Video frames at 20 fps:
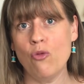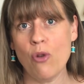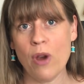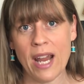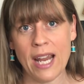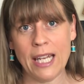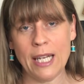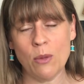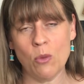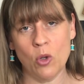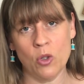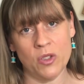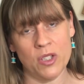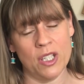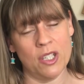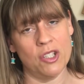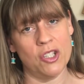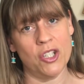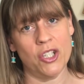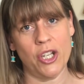really
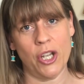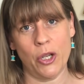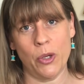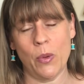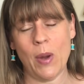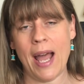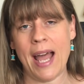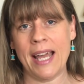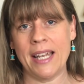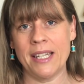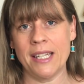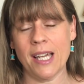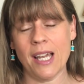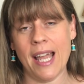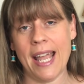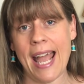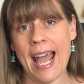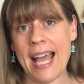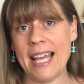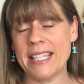wanting to do and
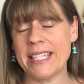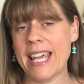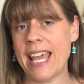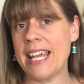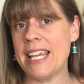I had